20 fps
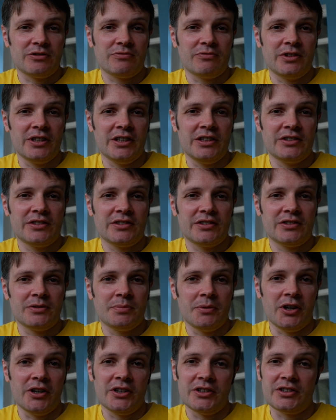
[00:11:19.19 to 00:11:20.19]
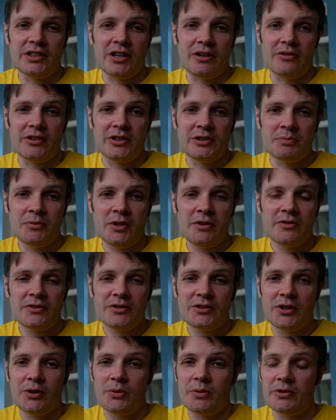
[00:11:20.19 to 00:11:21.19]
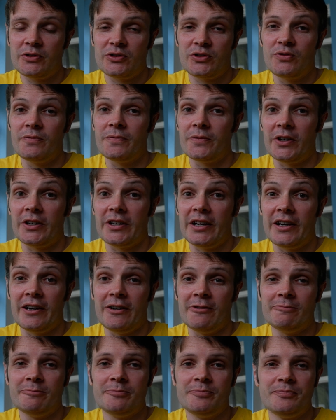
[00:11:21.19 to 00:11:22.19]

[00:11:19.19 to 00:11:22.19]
released to buyers out this month, so we'll soon find out.